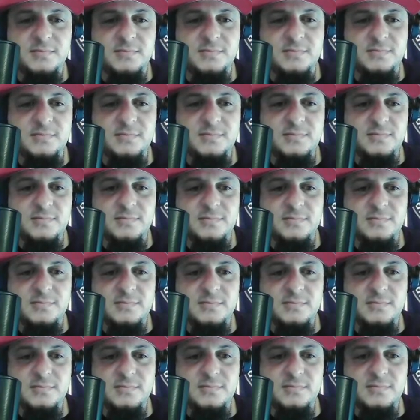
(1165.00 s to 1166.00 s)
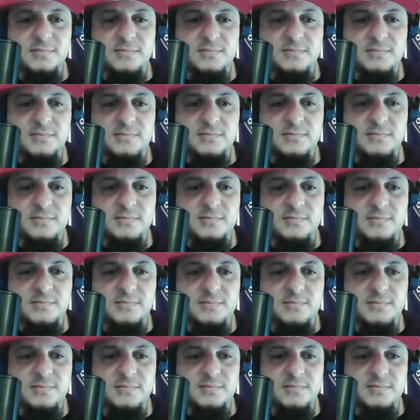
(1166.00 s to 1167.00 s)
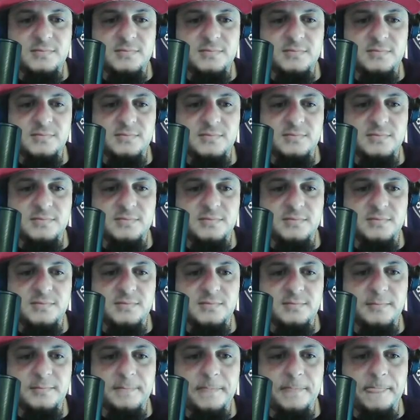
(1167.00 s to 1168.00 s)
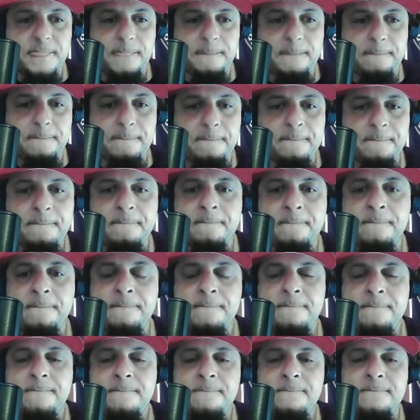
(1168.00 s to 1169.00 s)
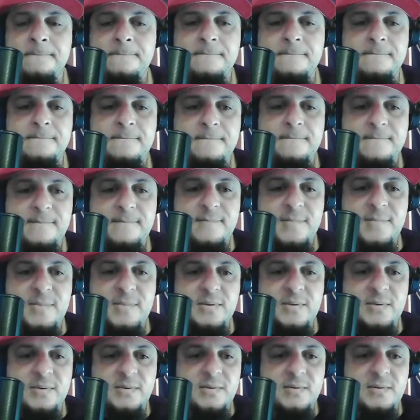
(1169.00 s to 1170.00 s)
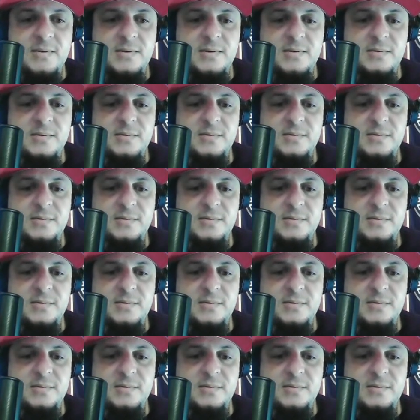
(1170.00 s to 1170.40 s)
(silent)